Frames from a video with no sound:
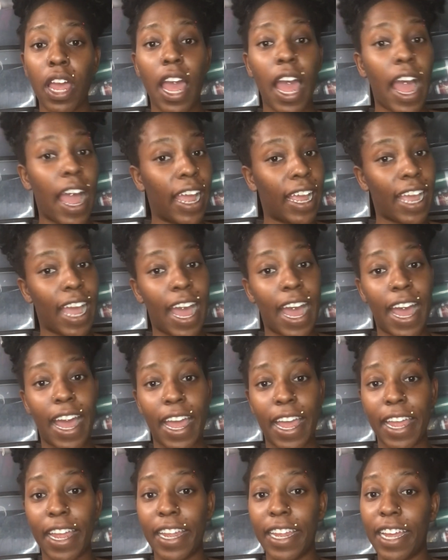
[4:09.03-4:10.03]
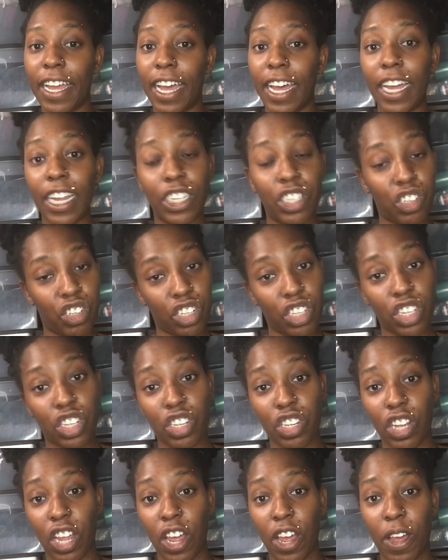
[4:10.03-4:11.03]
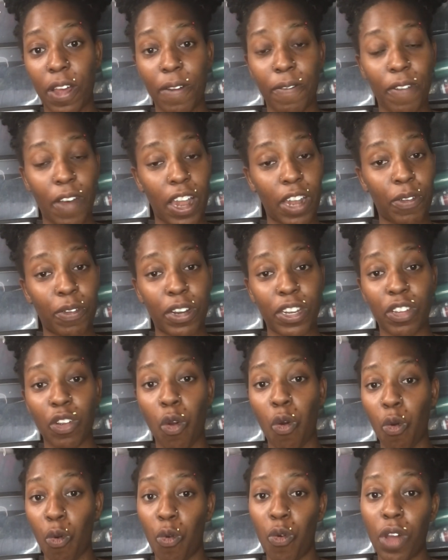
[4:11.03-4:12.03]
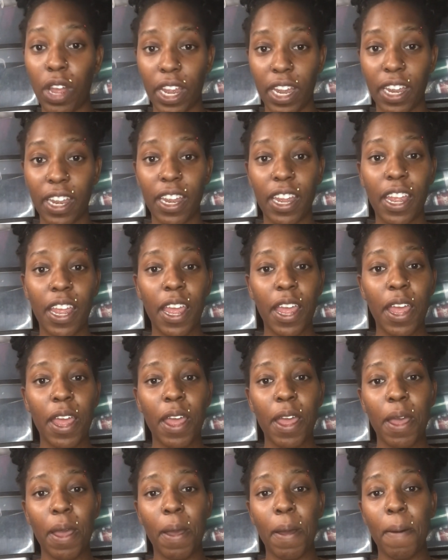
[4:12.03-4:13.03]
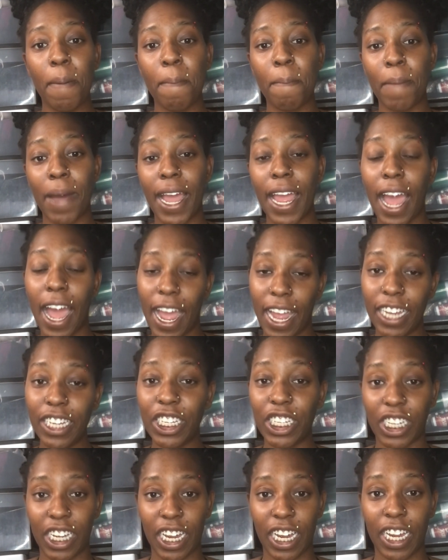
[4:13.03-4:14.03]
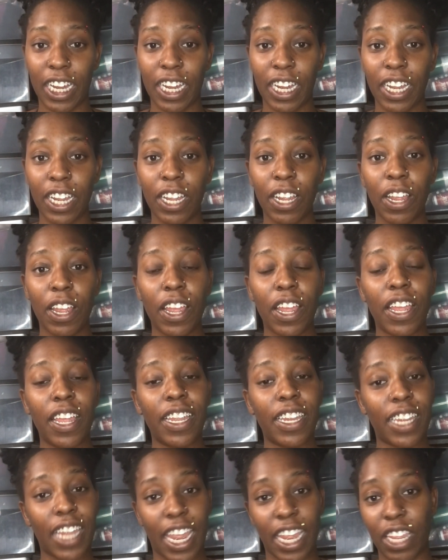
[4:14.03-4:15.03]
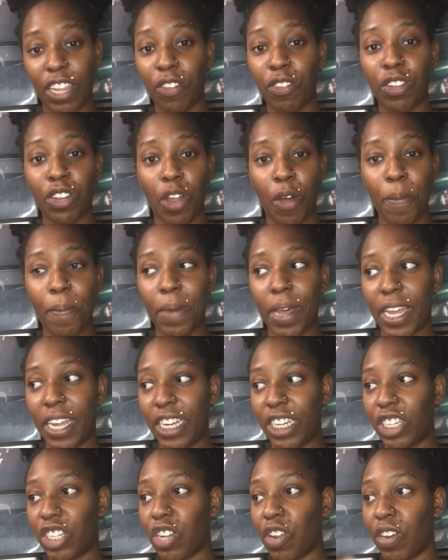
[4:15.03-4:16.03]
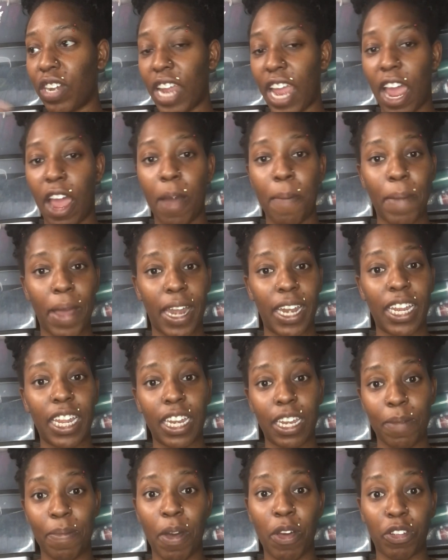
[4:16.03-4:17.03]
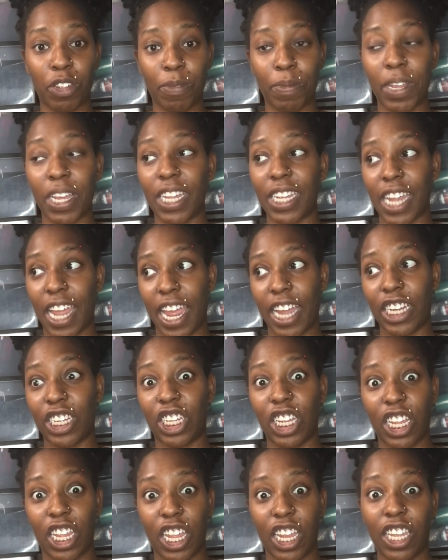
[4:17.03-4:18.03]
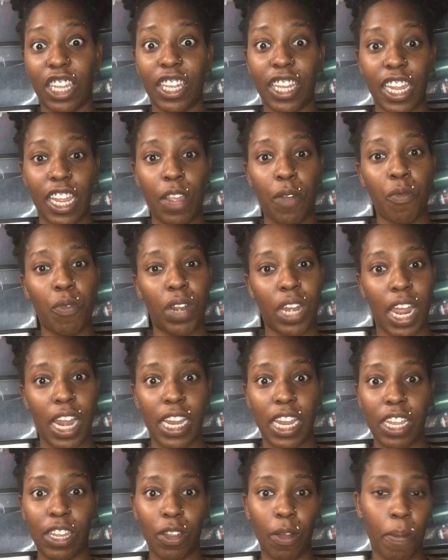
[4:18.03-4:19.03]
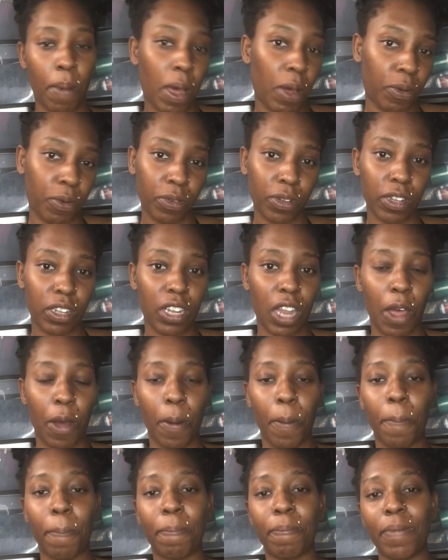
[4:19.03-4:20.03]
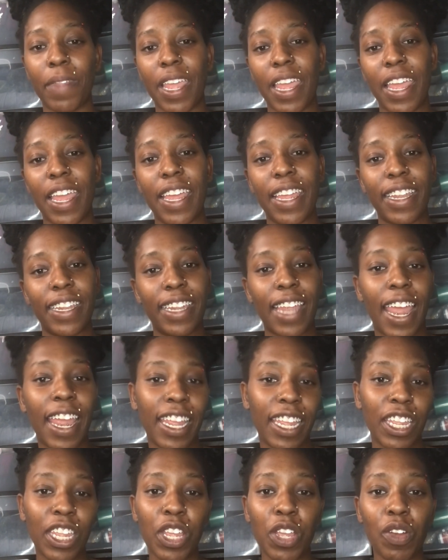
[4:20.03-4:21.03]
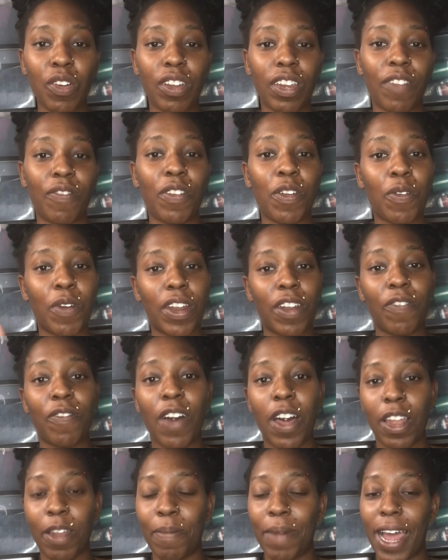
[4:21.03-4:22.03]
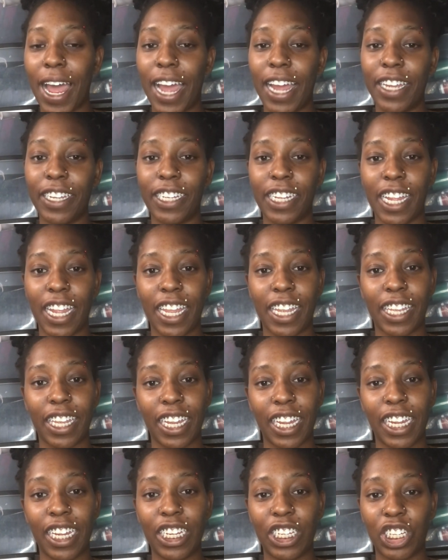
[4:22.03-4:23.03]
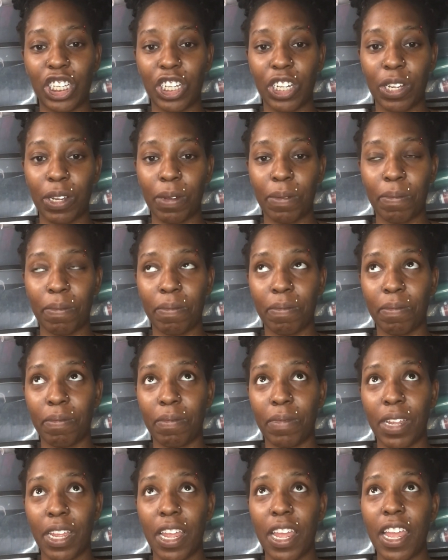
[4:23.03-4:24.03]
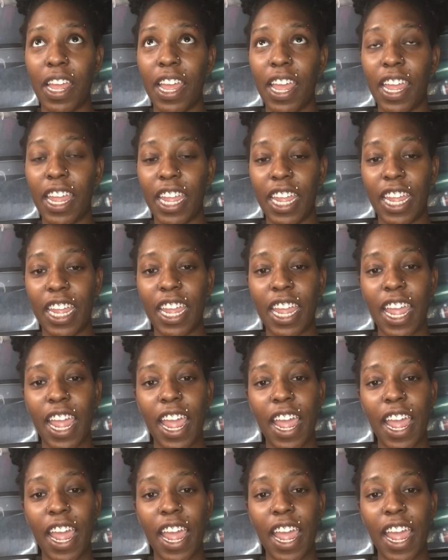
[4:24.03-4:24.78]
I got 100 followers on my IG. Thank you so much. So now I'm about to get the posting because I actually can see when I need to post. So thank you. And if you want to follow my IG, it's Egypt. It's